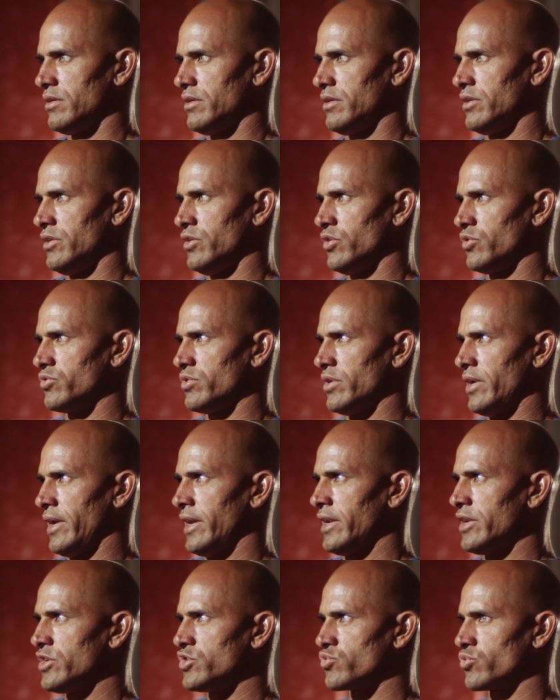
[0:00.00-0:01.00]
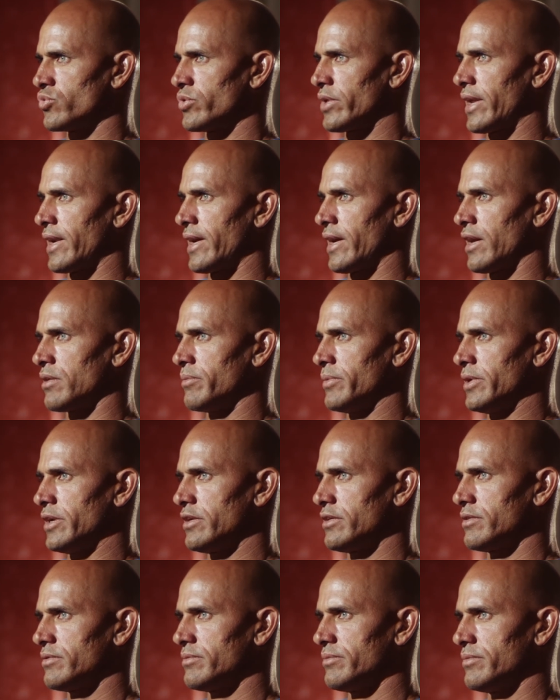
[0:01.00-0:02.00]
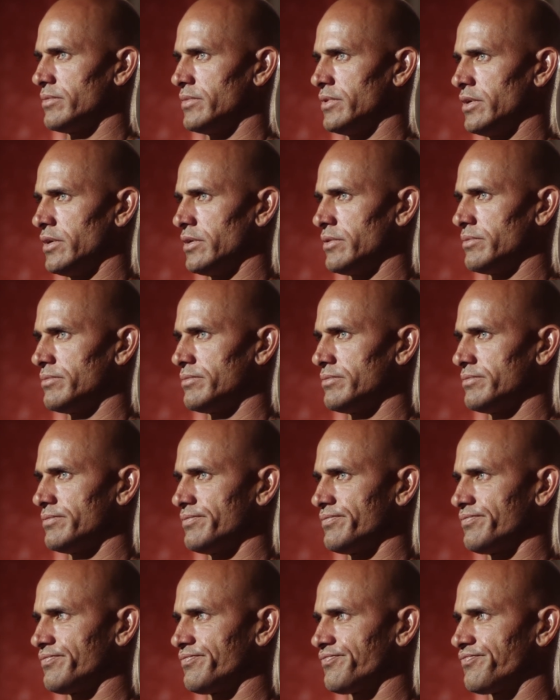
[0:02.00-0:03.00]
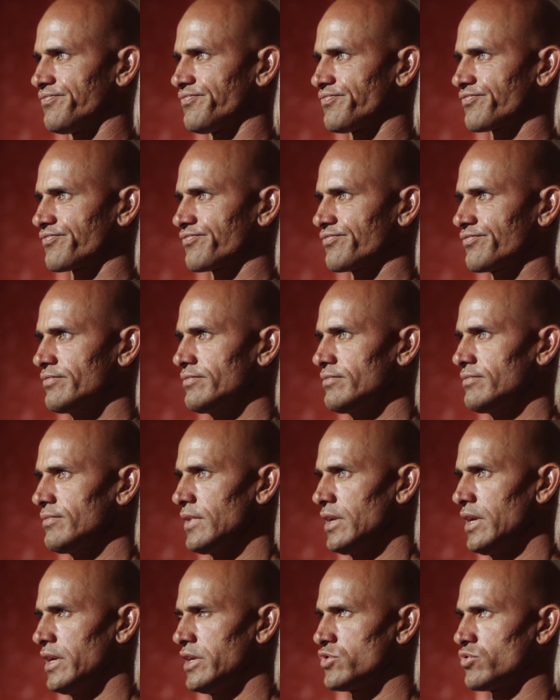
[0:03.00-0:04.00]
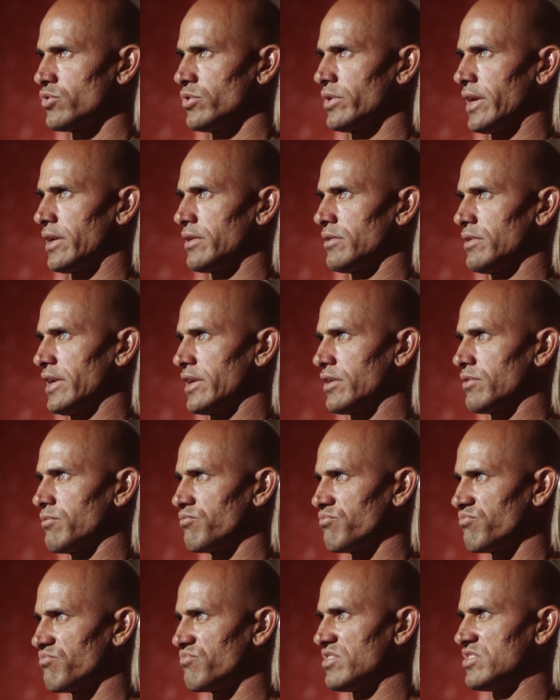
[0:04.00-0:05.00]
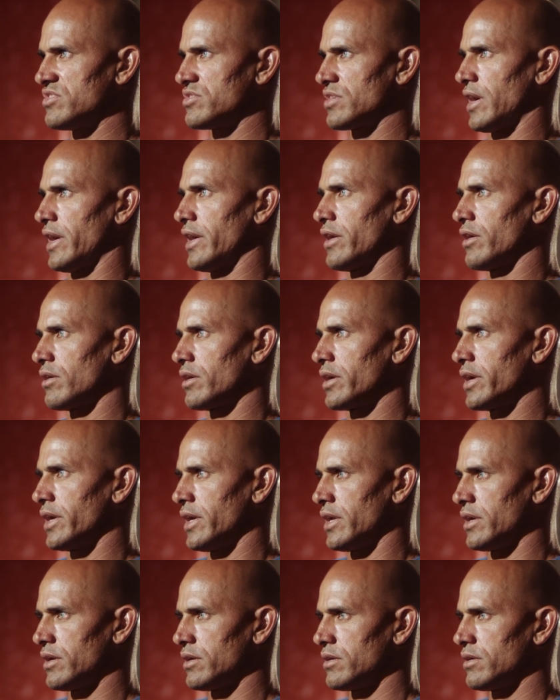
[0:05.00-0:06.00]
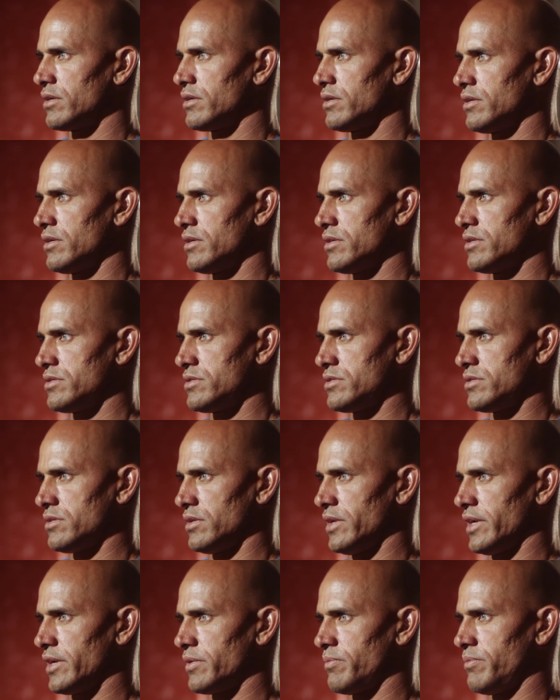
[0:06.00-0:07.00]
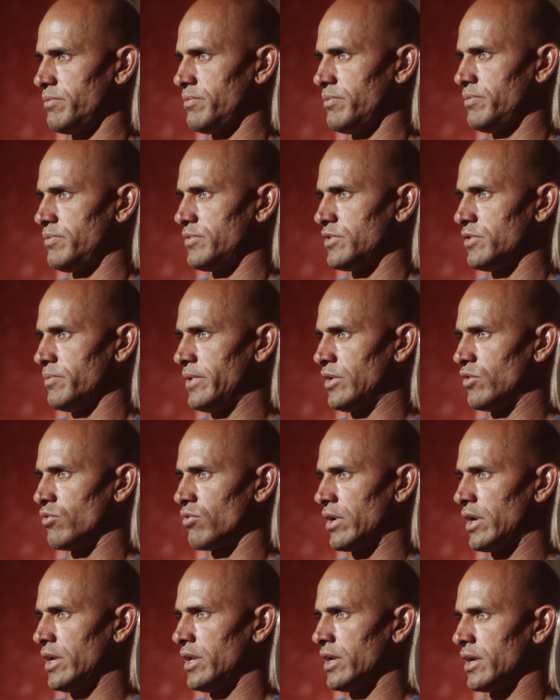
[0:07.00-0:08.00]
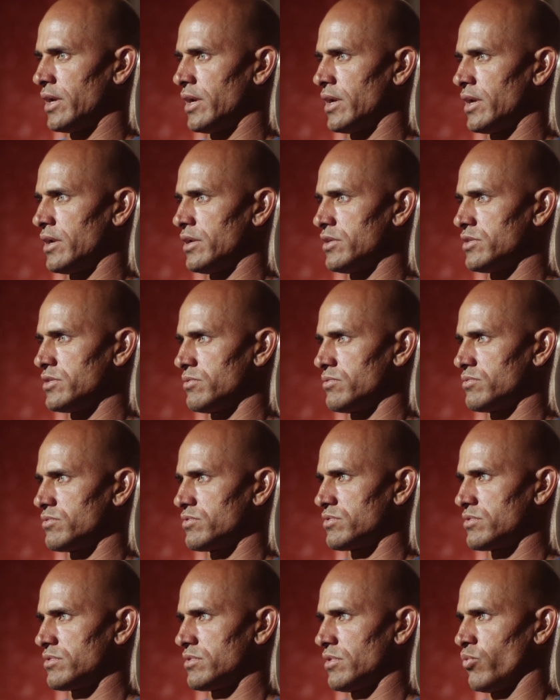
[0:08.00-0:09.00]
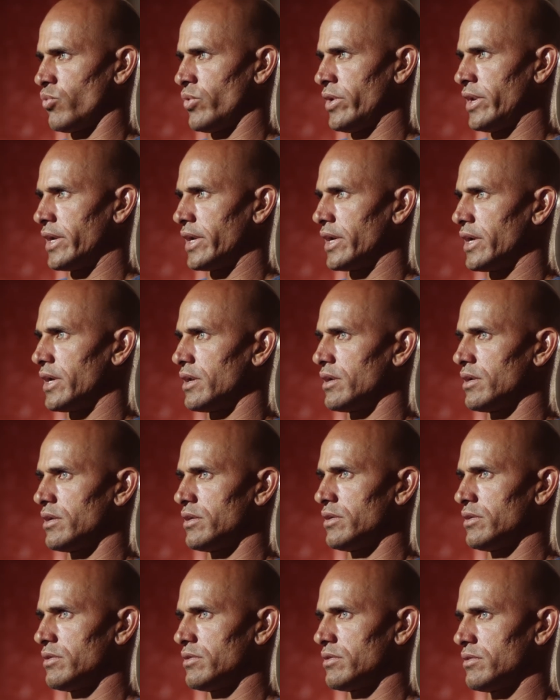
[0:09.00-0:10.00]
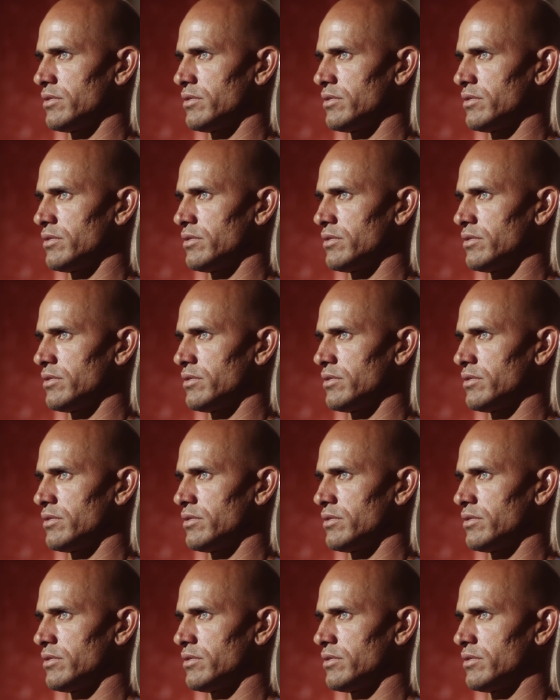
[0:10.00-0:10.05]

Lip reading: you know, and he drew that out of me, you know? He drew that like desire again to like, to be great again and to win again. And